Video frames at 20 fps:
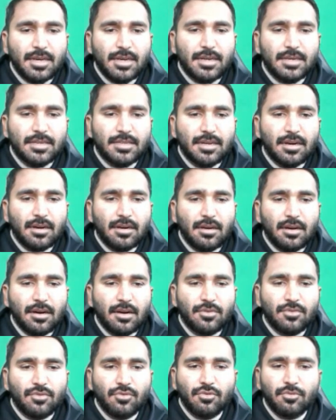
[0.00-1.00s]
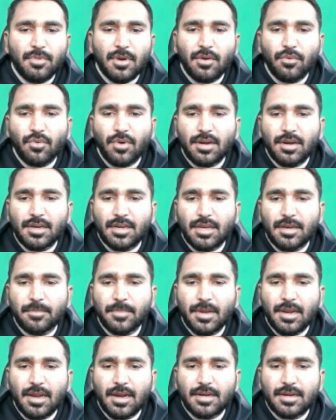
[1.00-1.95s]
Insert a 2 by 1 table.